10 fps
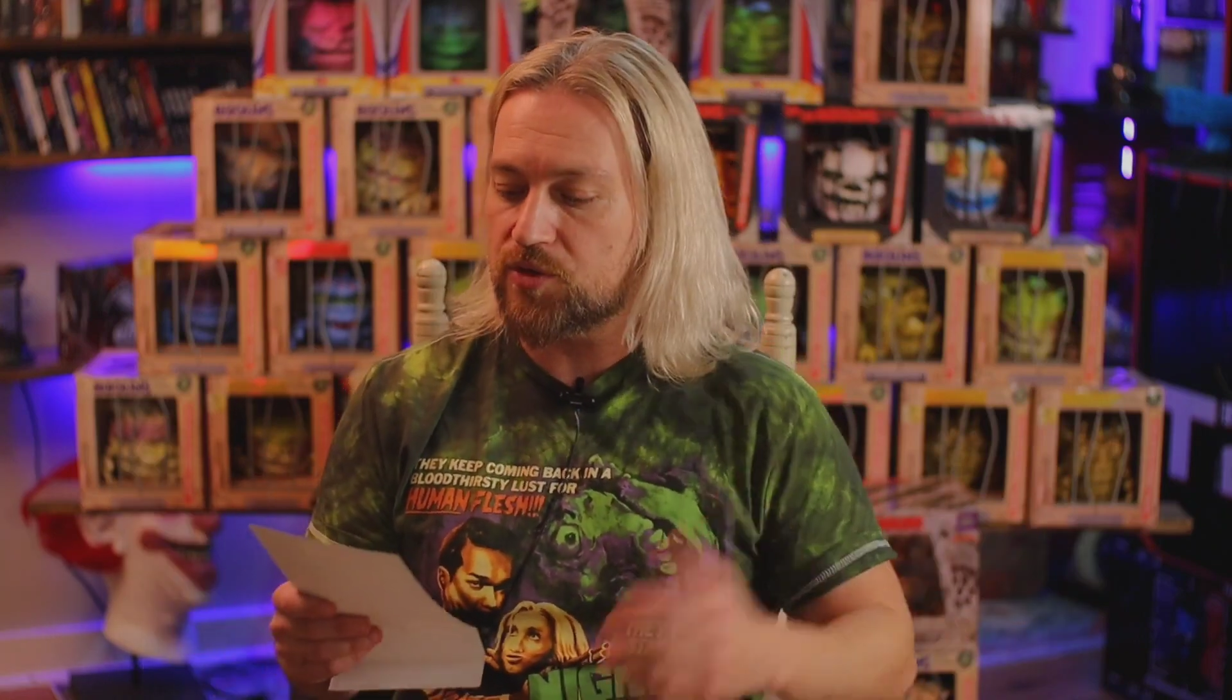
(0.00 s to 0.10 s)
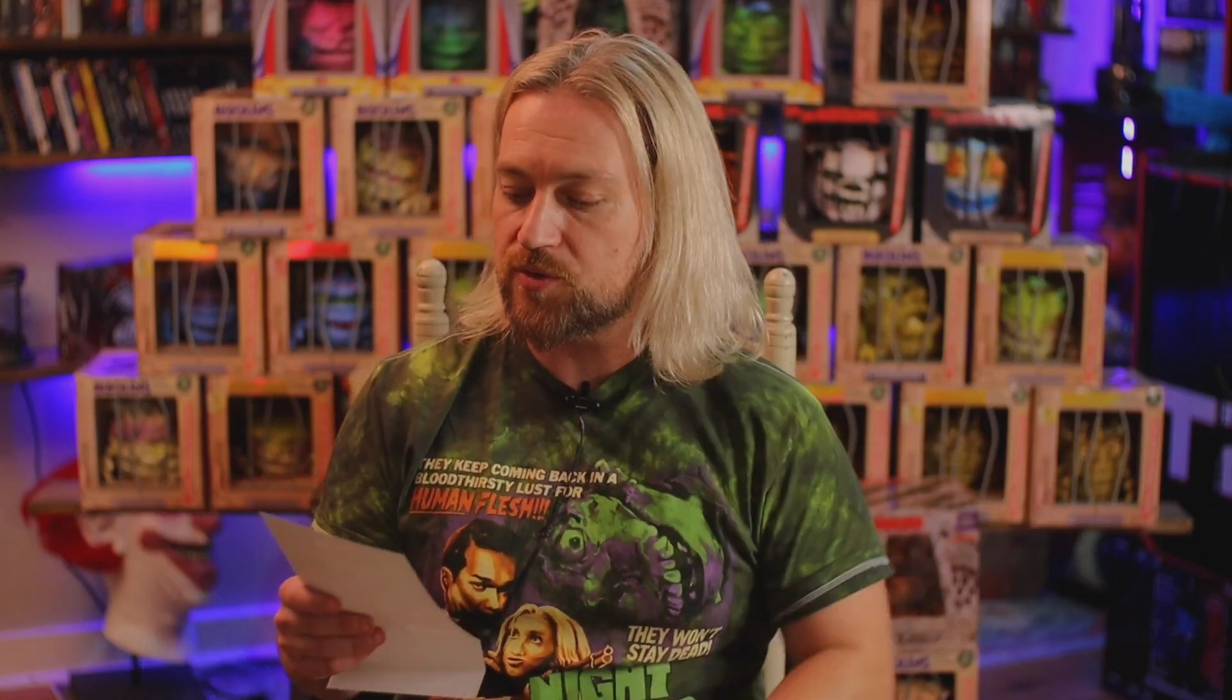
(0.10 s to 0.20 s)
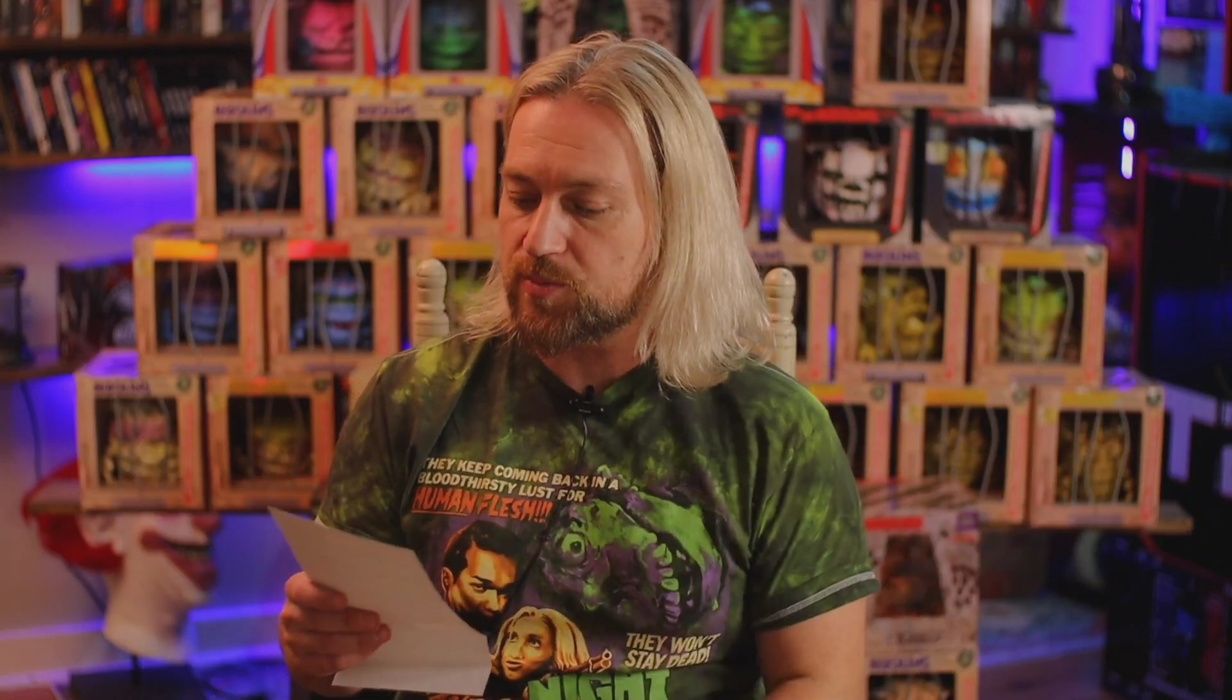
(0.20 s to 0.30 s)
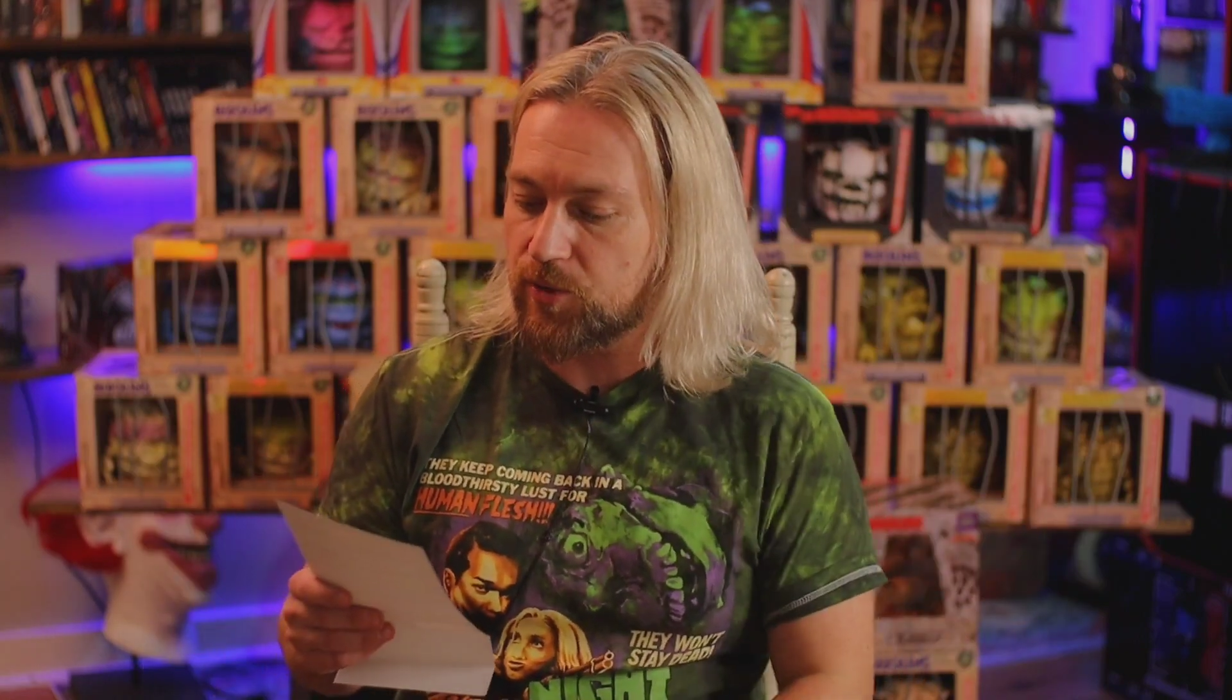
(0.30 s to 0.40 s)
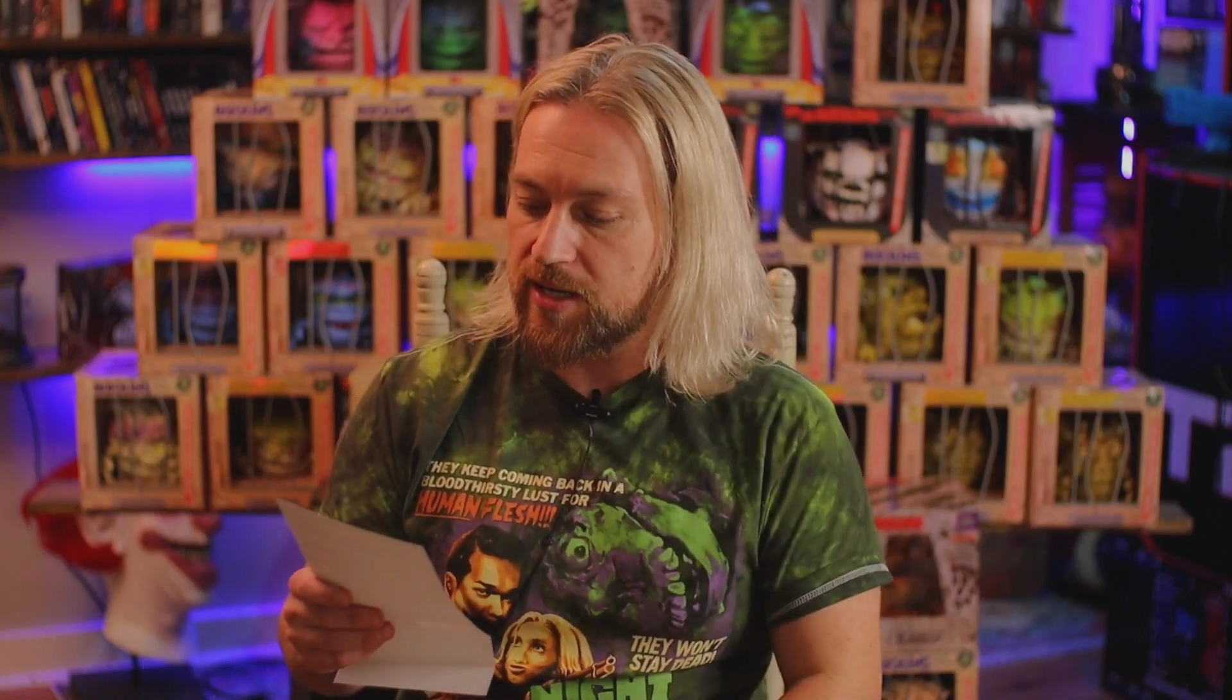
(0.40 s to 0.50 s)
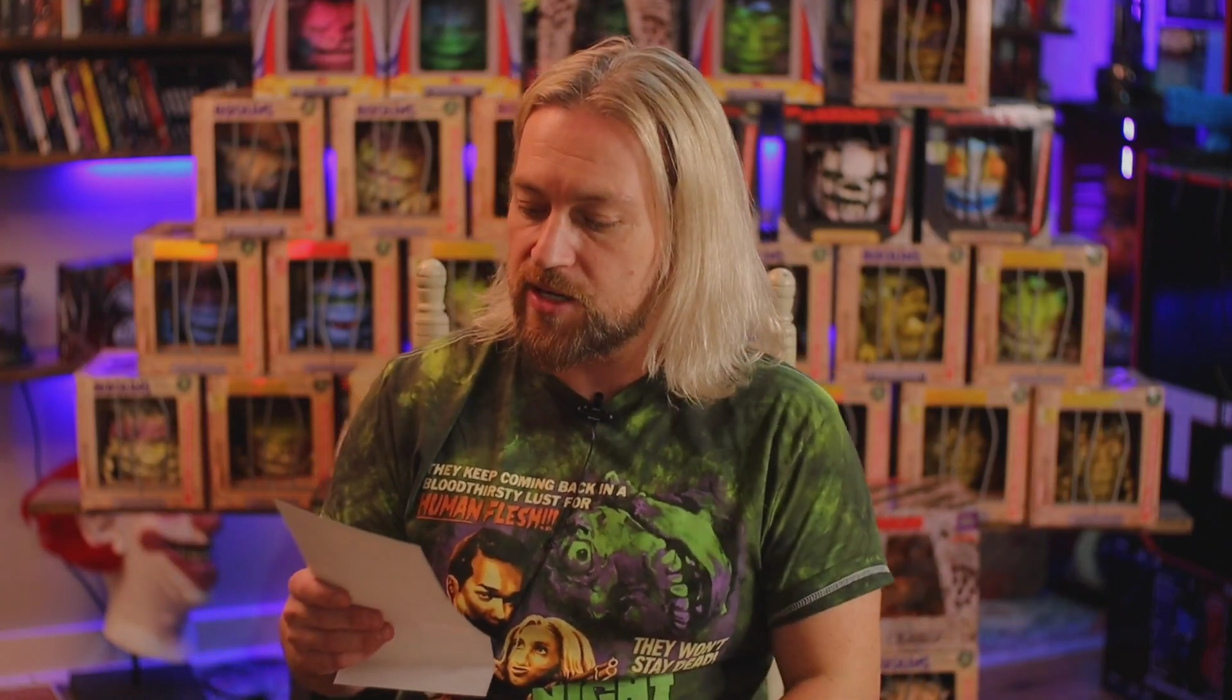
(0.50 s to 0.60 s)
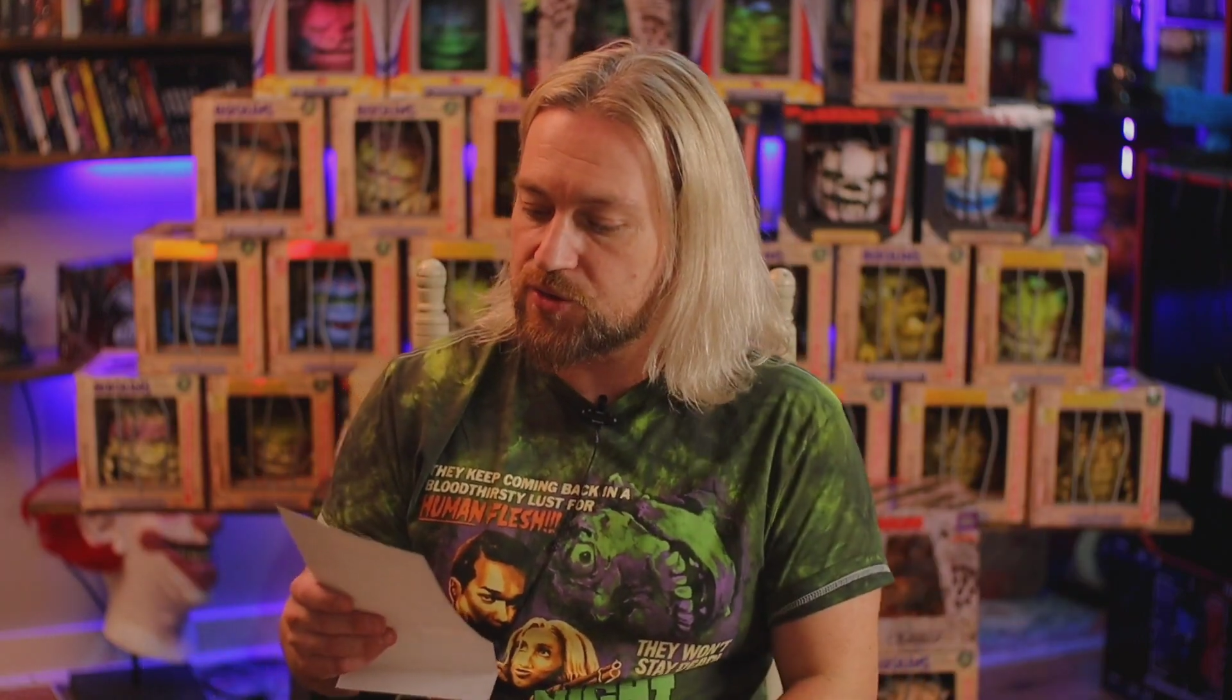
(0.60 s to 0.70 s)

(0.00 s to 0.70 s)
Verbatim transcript: which was pretty